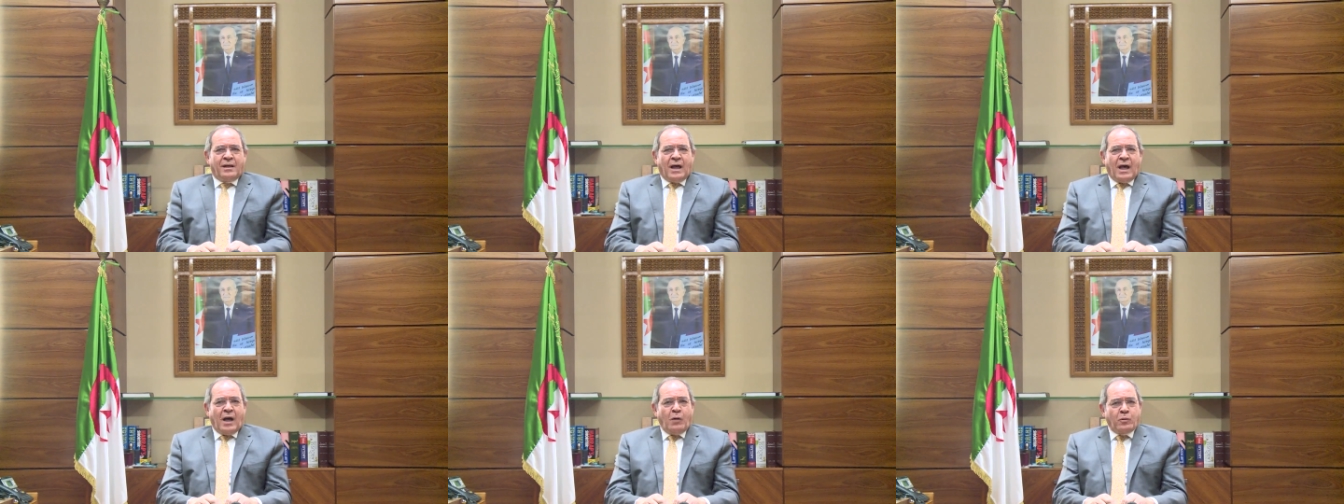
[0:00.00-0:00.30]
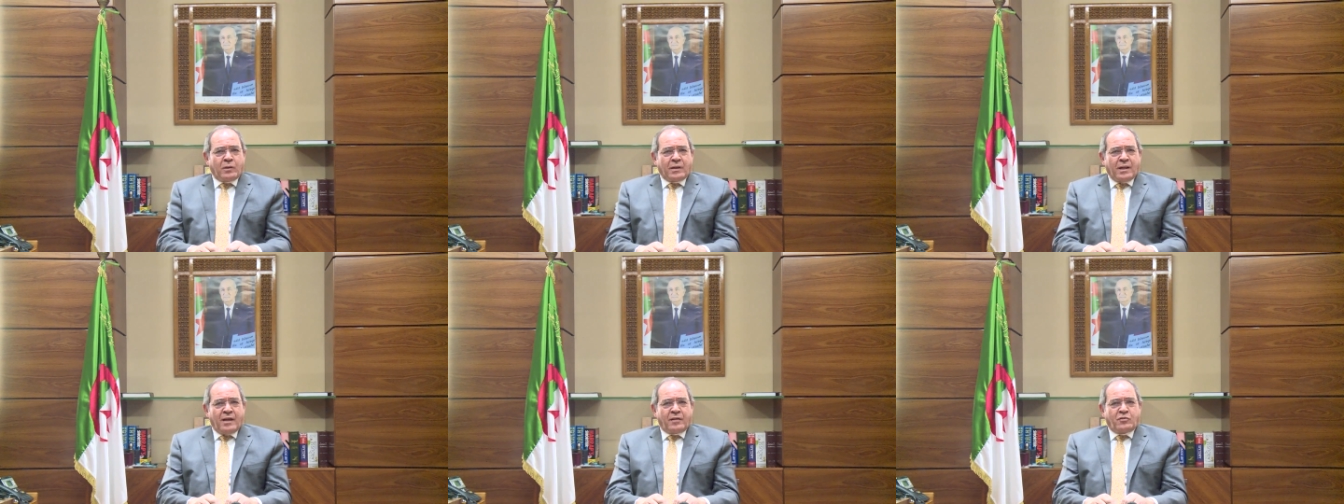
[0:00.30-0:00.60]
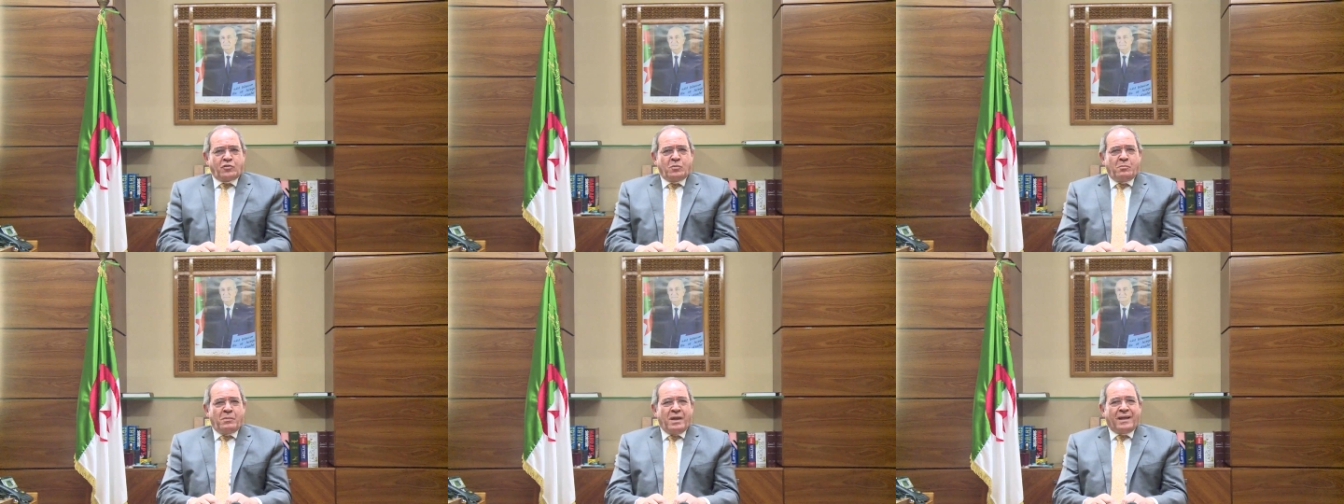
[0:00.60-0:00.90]
I would like
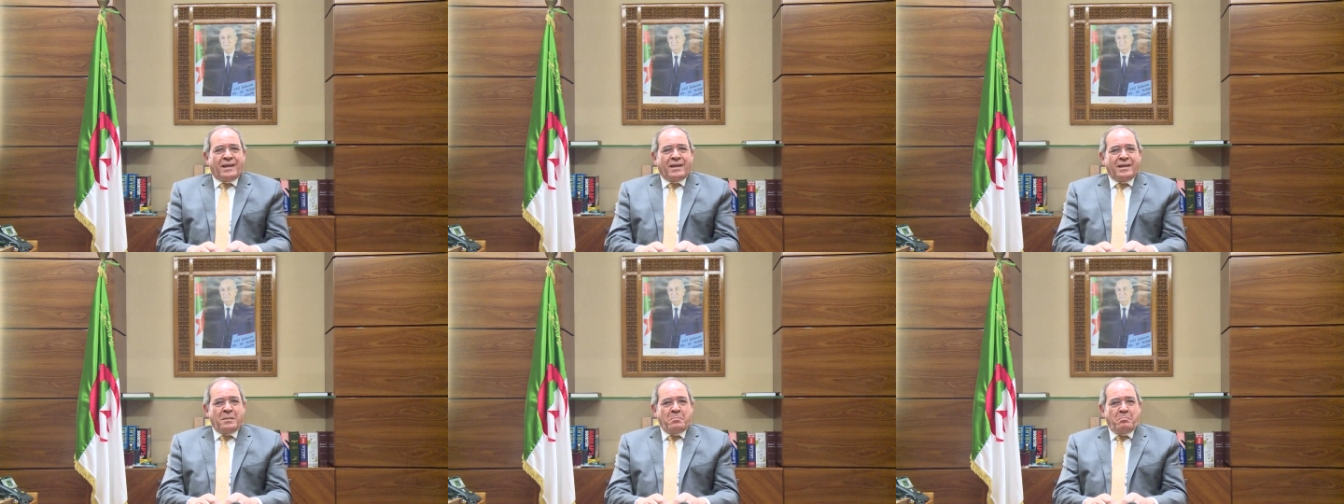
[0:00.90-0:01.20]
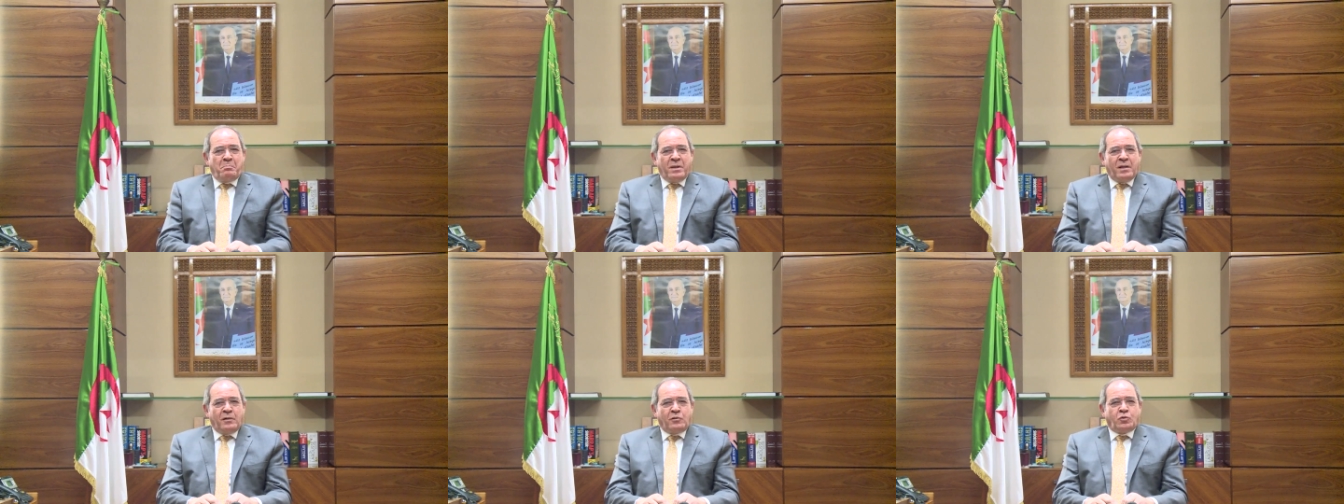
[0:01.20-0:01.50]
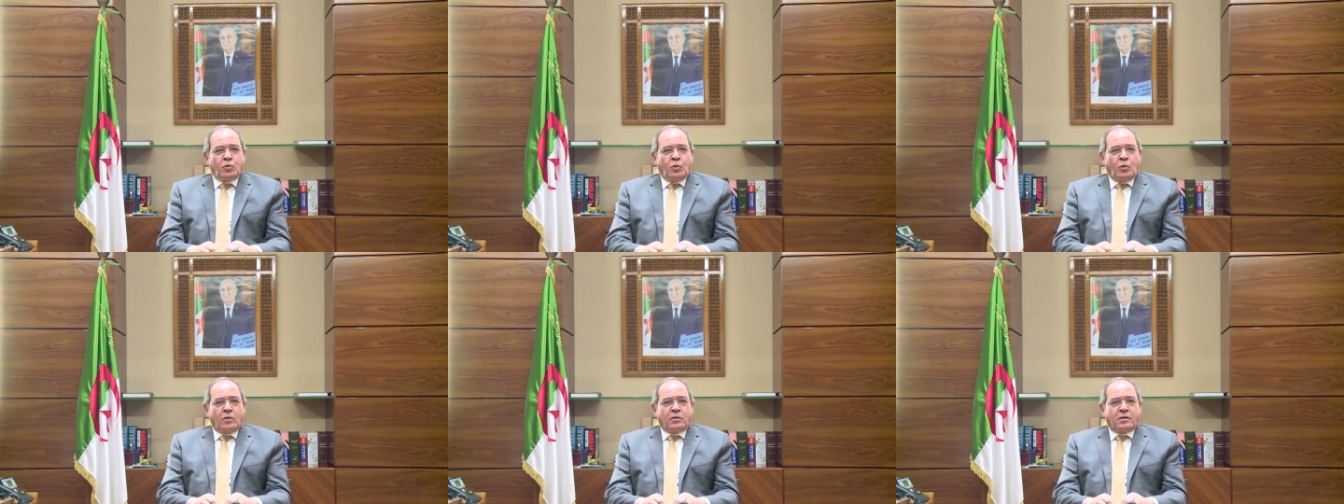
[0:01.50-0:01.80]
to make an appeal
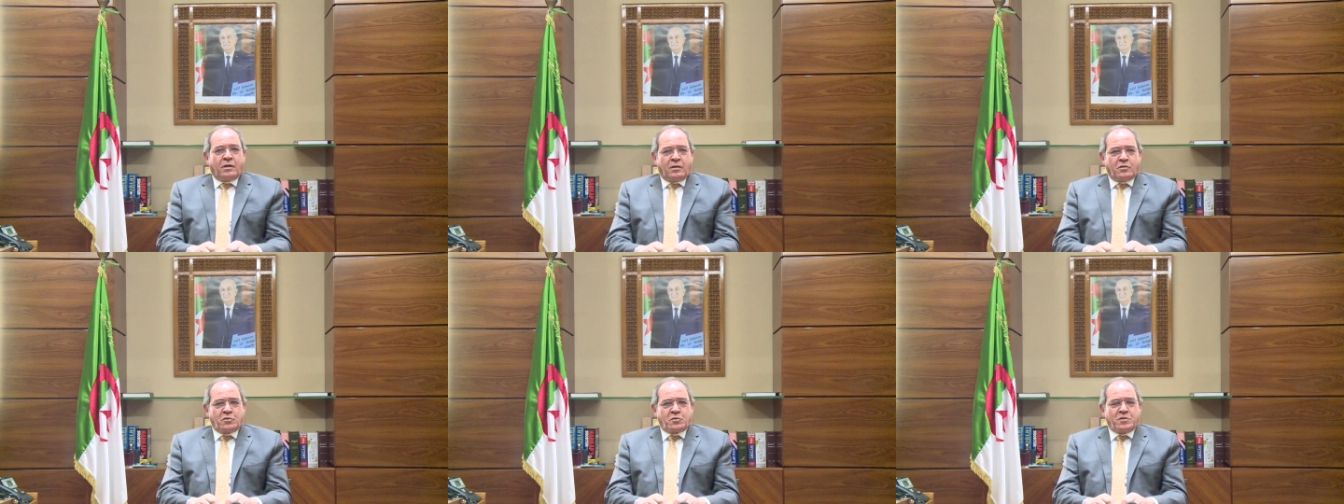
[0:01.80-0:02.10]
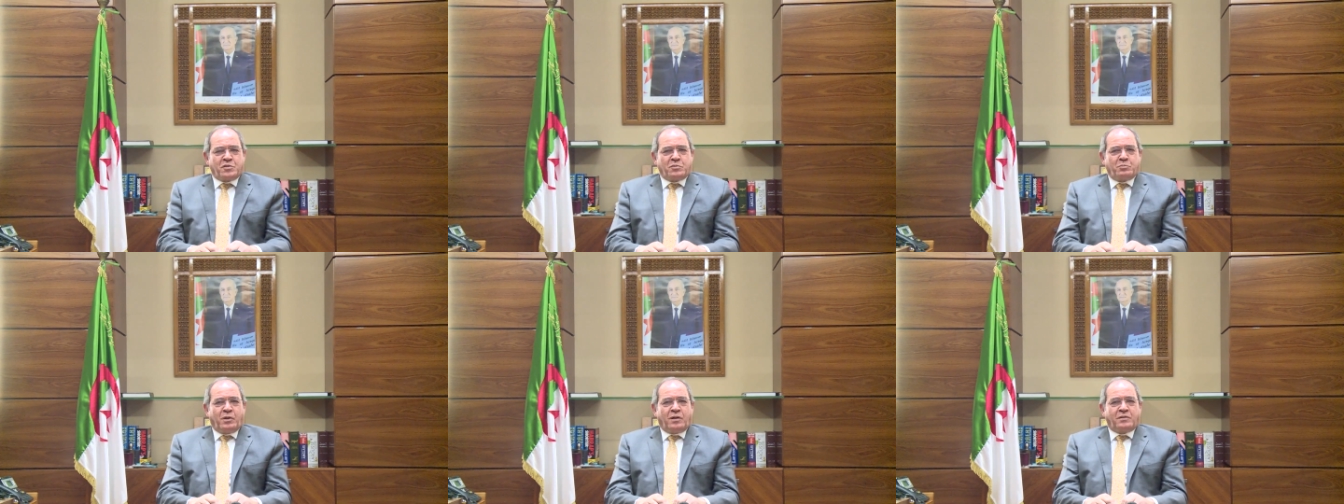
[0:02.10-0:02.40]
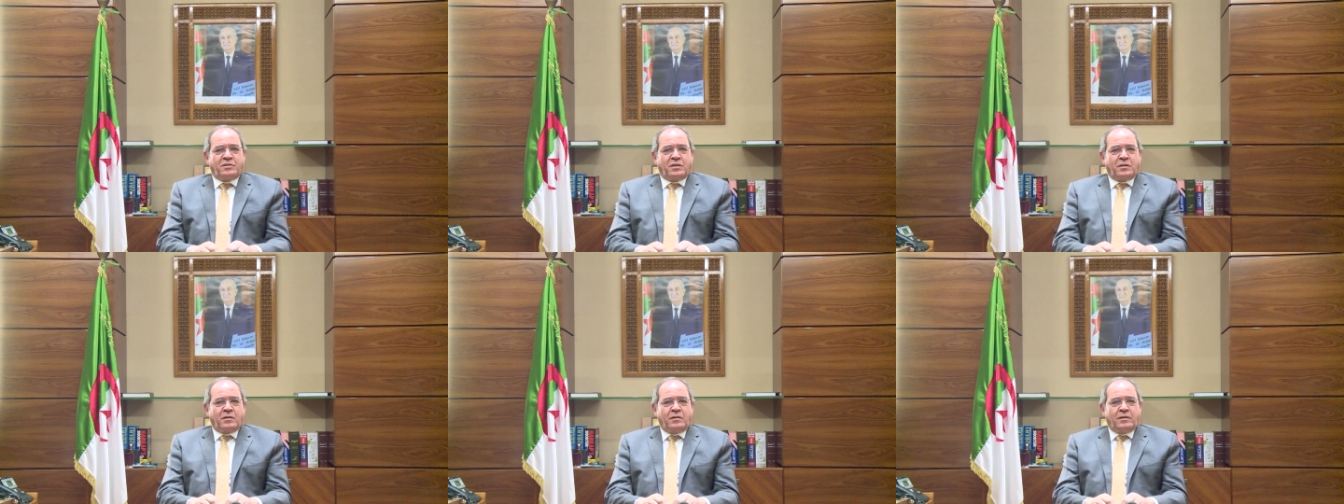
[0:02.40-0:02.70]
to all countries,
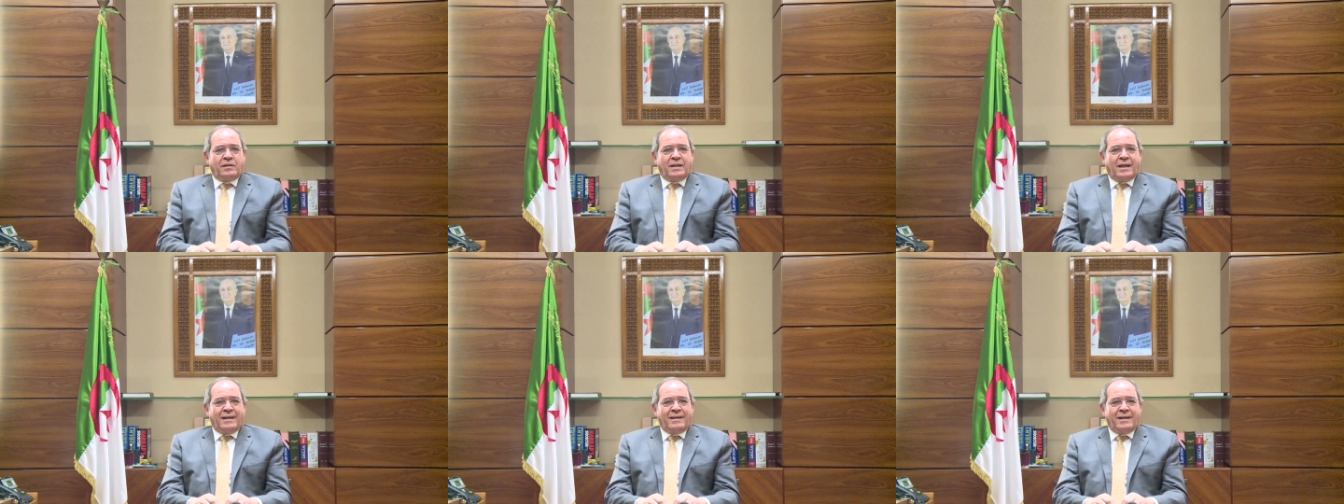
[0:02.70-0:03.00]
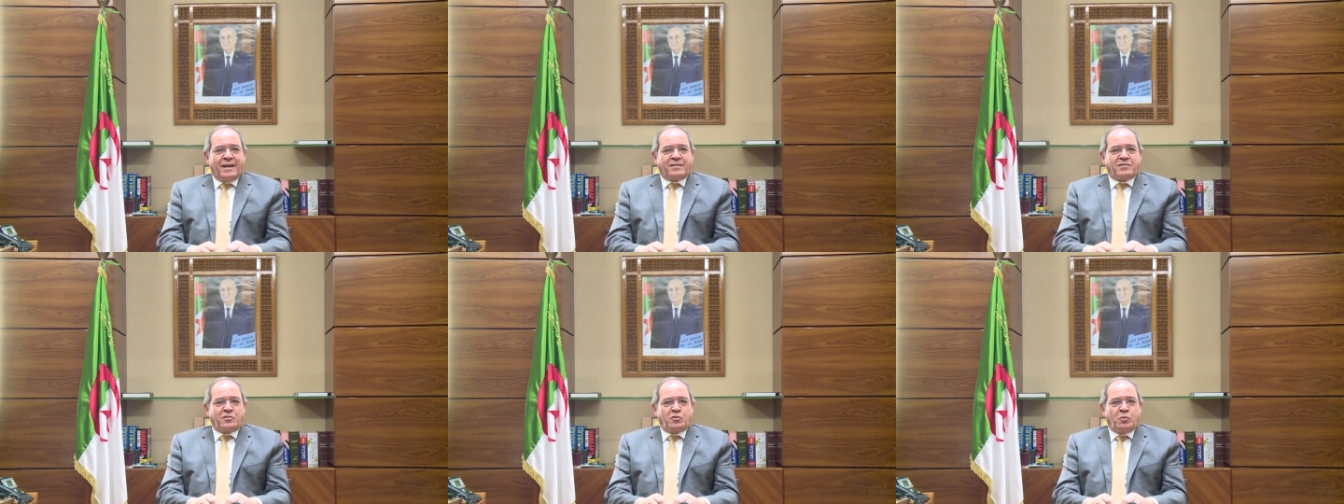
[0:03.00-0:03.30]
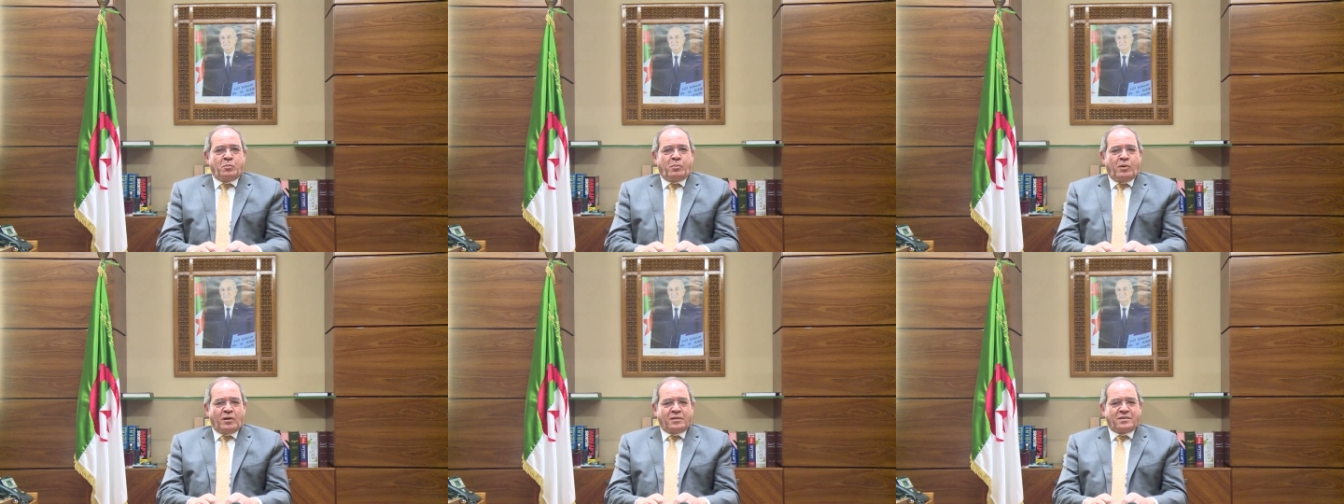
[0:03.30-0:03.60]
particularly Annex 2
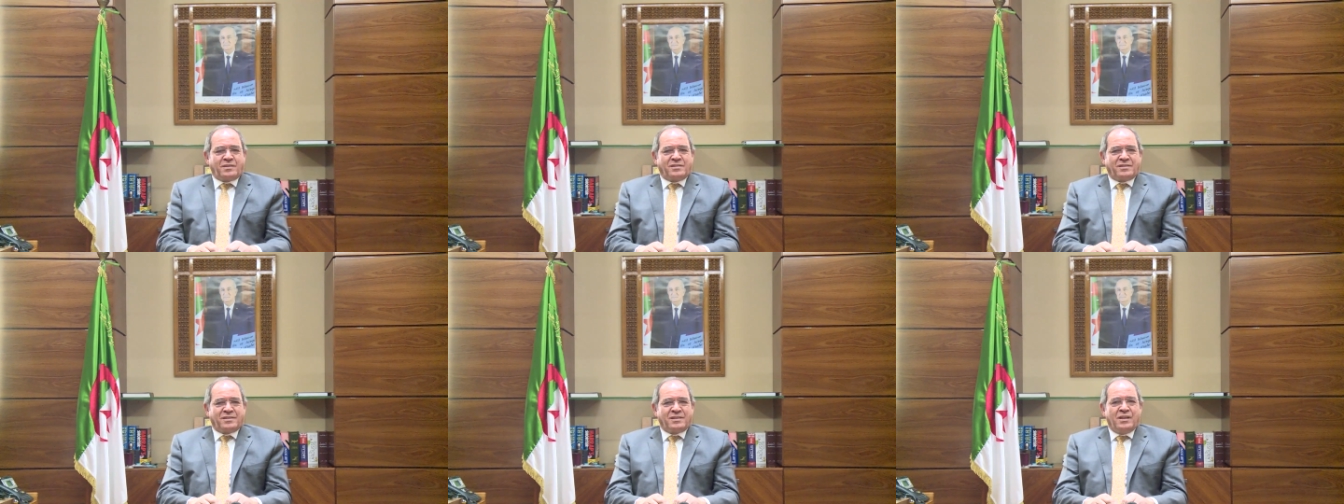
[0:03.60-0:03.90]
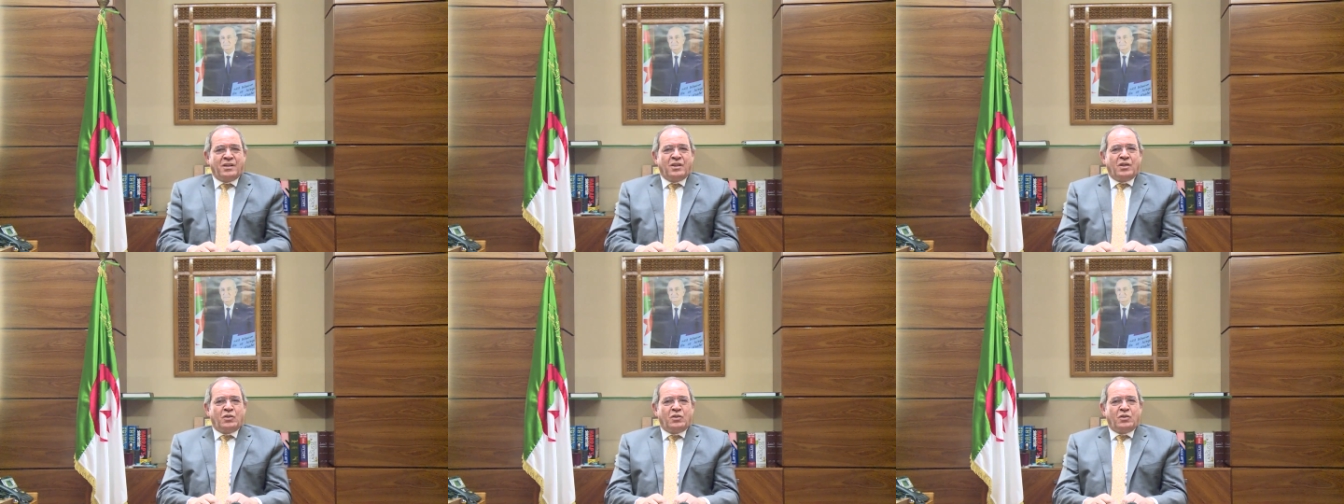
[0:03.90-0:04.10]
parties,